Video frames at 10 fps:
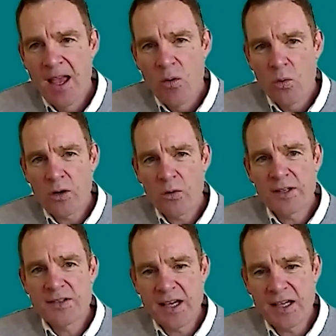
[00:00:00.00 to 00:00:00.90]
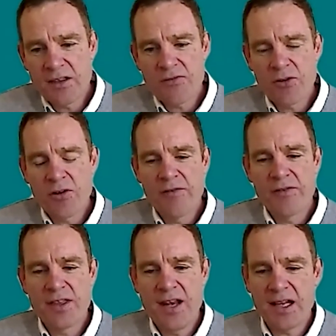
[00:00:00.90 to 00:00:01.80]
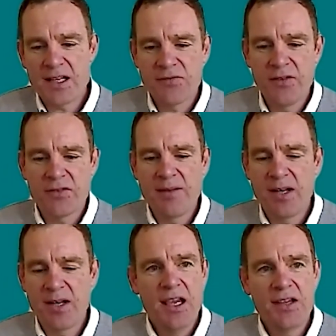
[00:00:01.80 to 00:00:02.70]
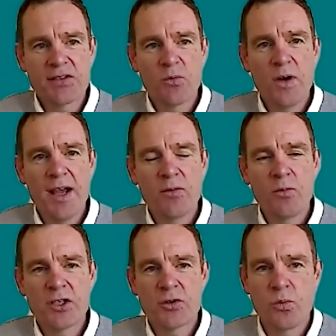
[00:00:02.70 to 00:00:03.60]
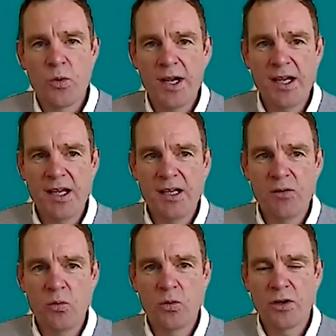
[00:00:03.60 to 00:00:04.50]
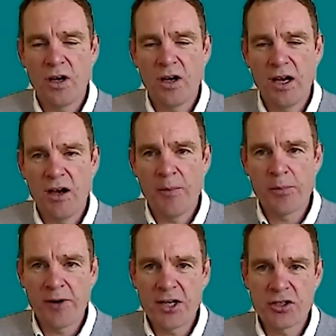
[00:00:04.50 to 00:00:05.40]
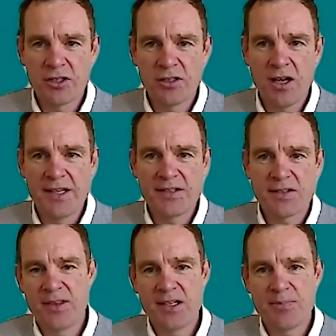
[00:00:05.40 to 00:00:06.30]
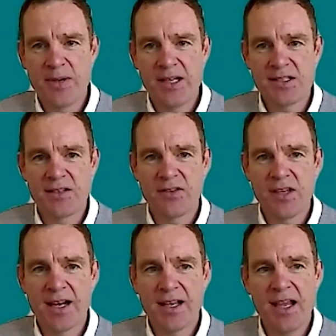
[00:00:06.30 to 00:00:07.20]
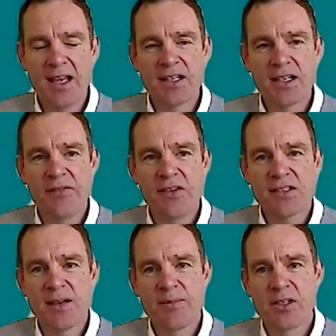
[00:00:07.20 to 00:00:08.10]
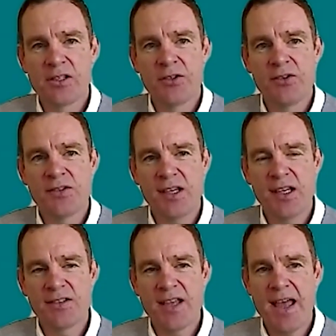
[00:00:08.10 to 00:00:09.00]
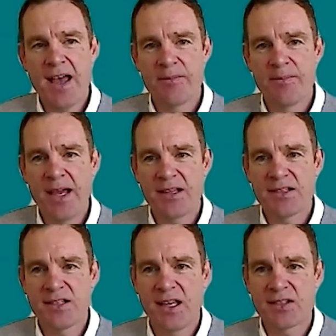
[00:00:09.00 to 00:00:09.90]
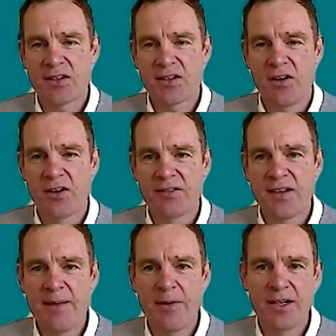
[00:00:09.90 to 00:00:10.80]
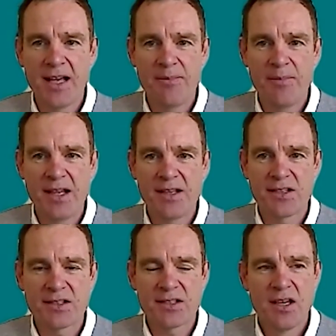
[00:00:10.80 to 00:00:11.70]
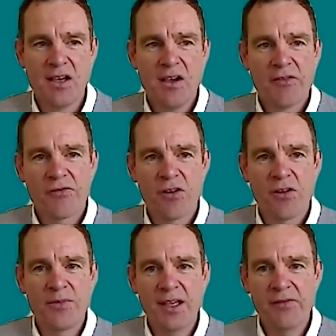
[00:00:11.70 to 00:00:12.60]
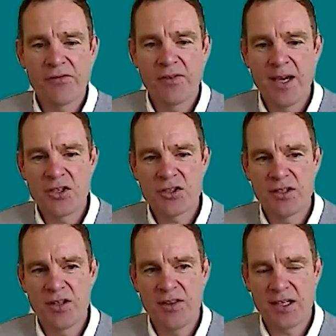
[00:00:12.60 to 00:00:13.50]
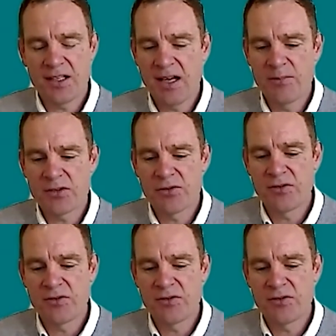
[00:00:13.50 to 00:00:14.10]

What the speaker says: What I want to take you through over the next 15 minutes is the way in which we would operationalize these pieces of data, and to give you some clues into how to make sense on a day-by-day basis from the information that comes through